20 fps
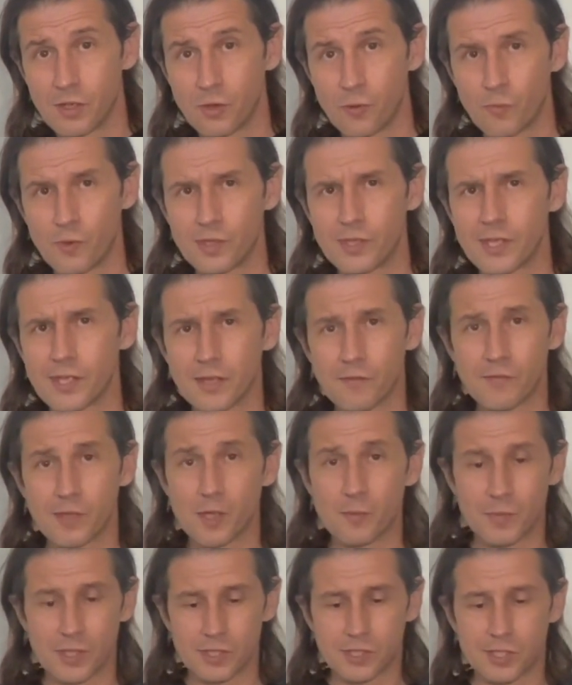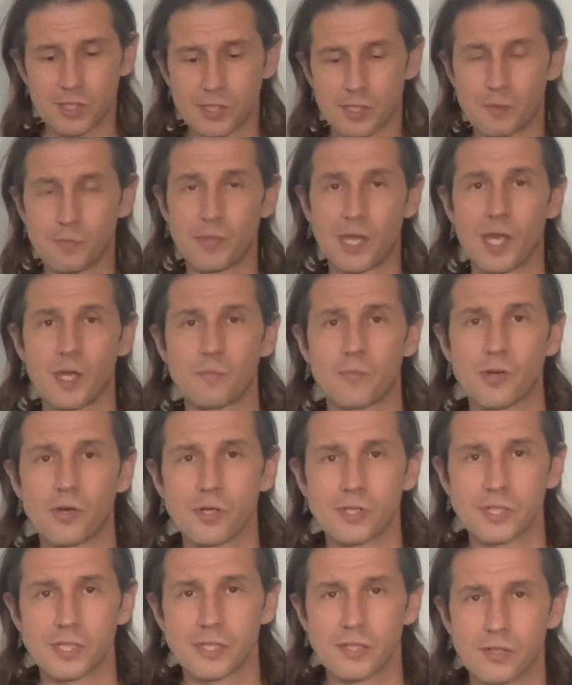we think of them as just a bad
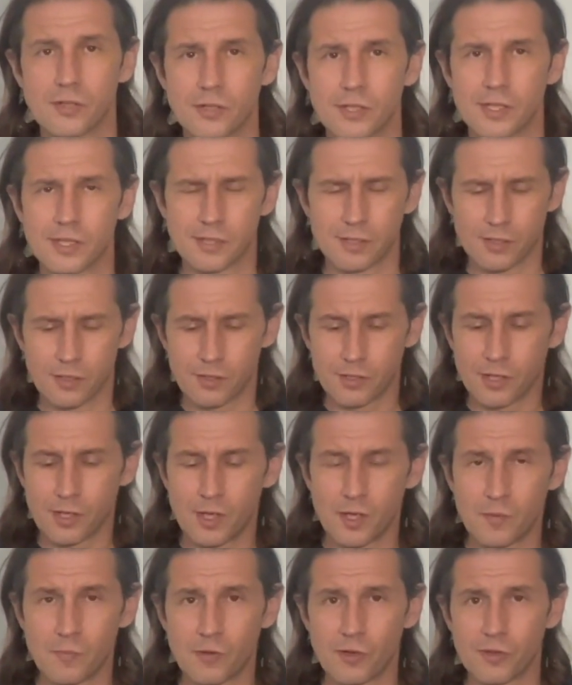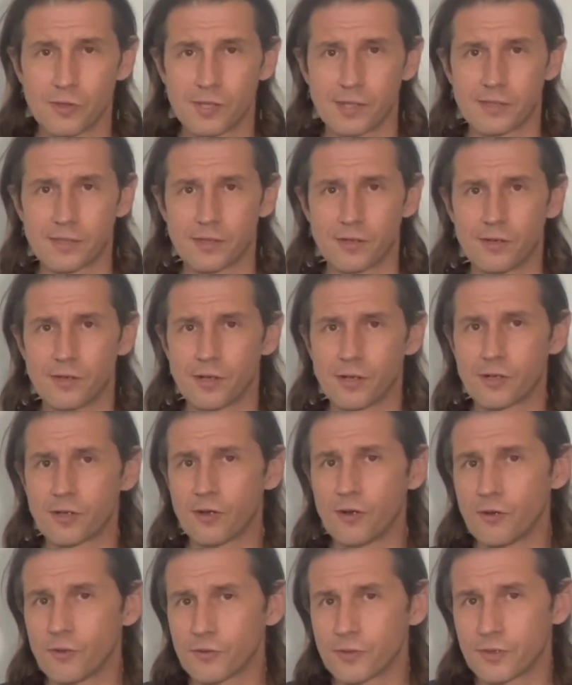person, or that they're dumb, or that they're in a
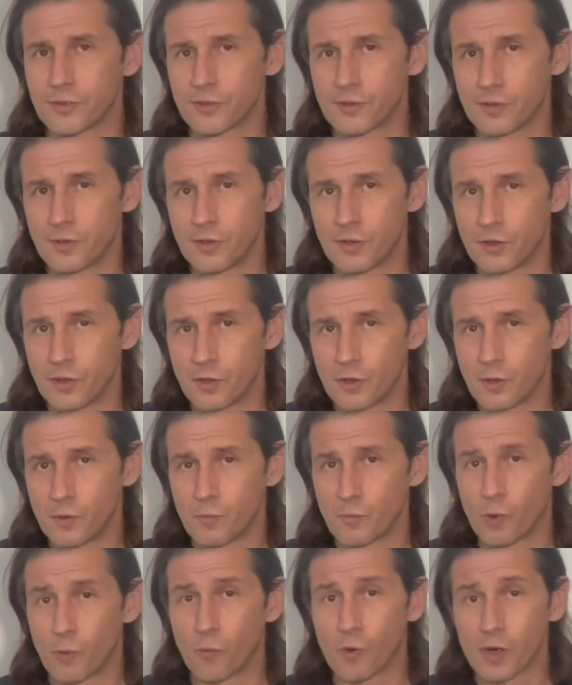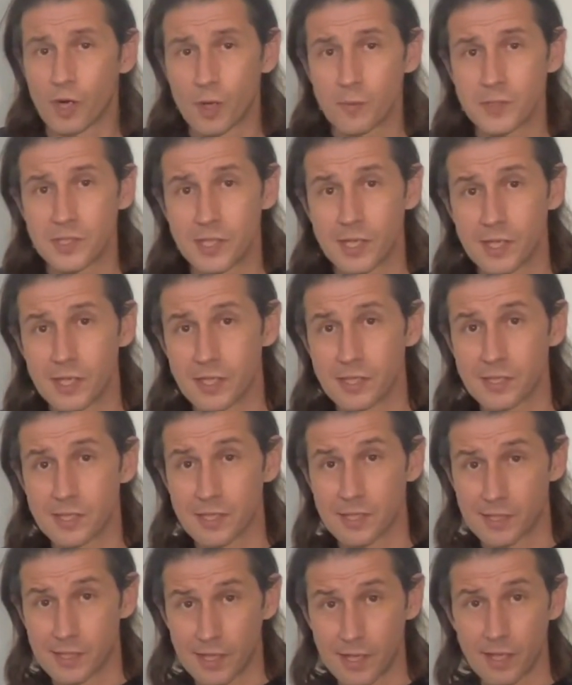cult. But what I'm saying is
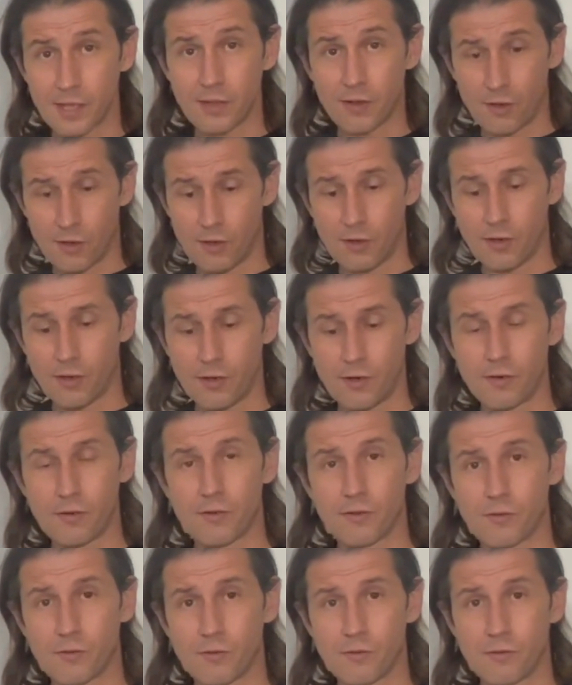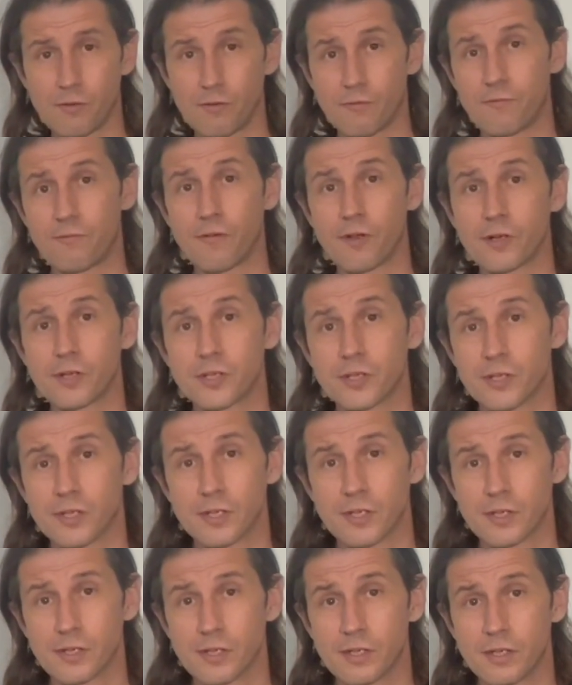that they are
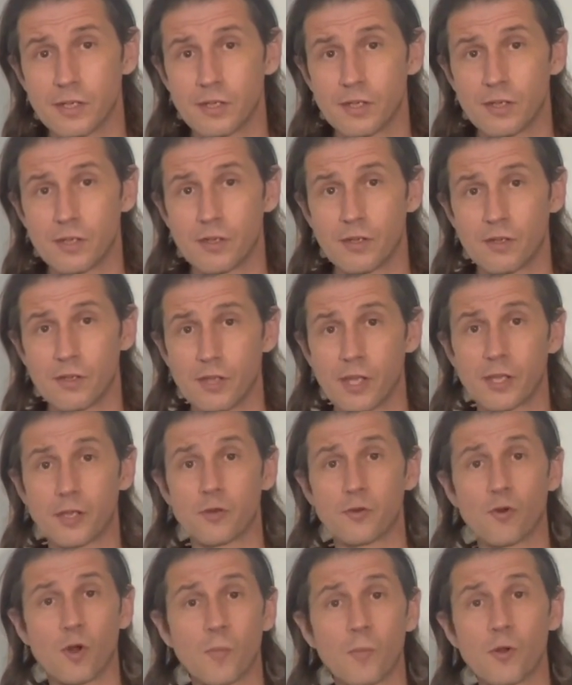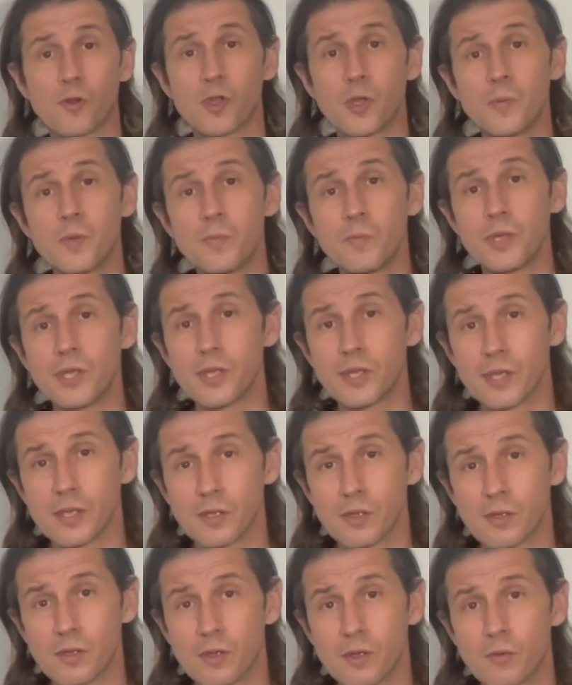functioning like a normal human being,
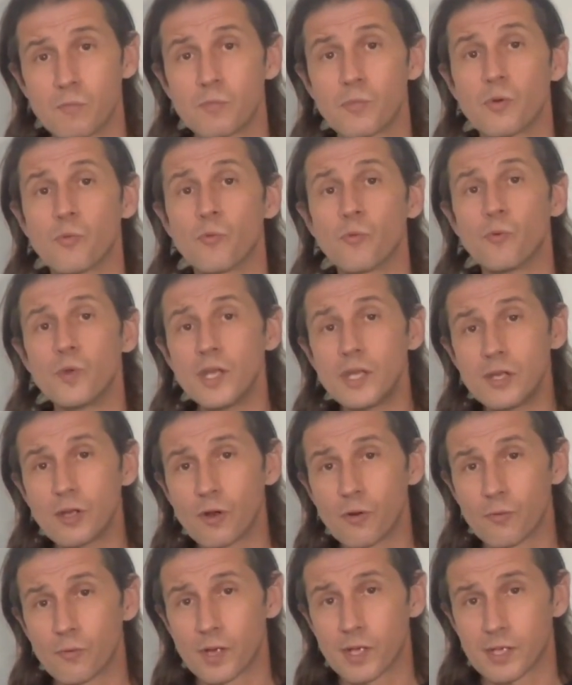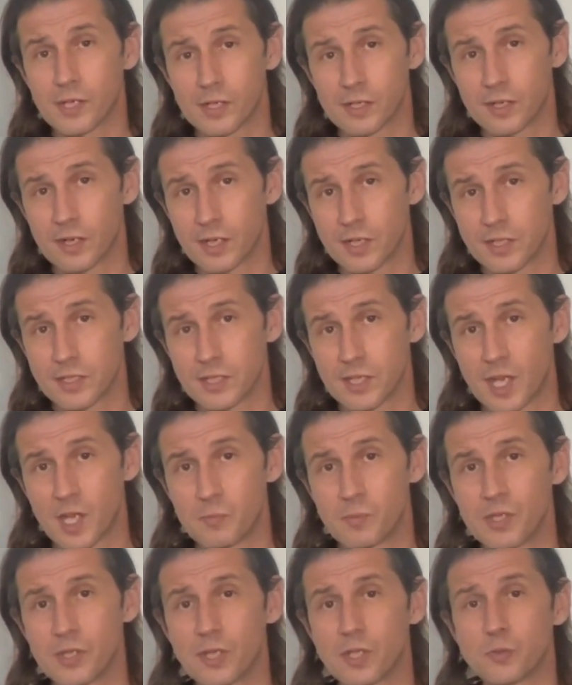but we don't recognize that
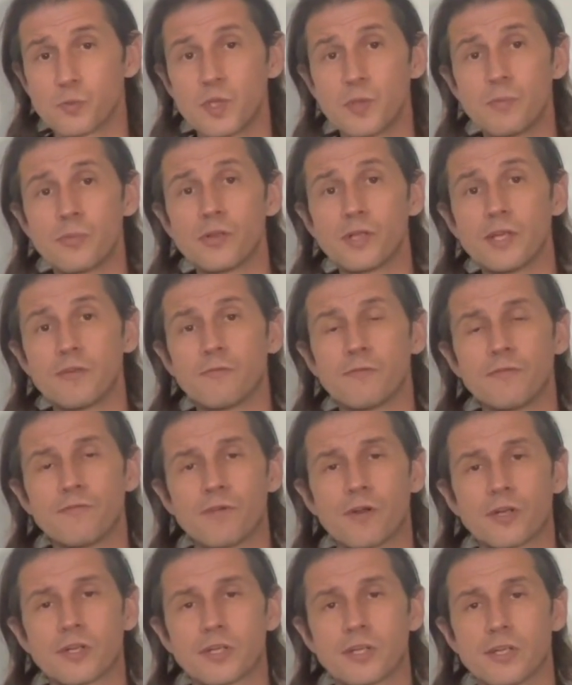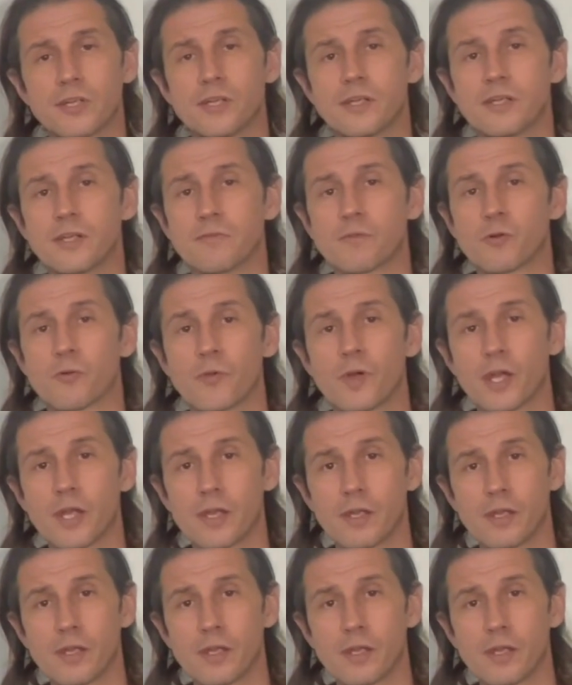because we believe we function in a different way.